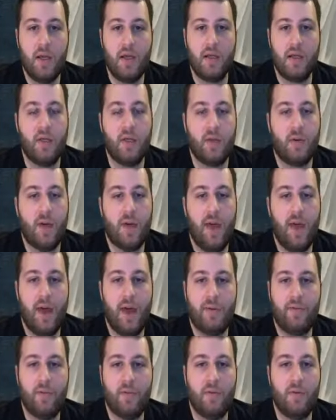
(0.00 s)
You don't
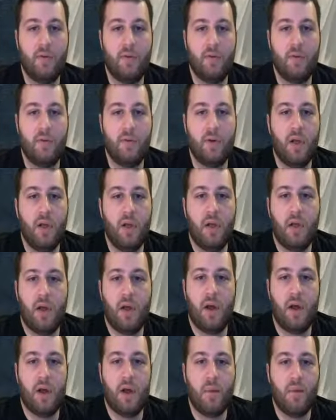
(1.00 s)
have to
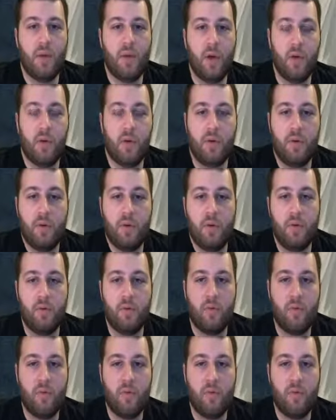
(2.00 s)
go through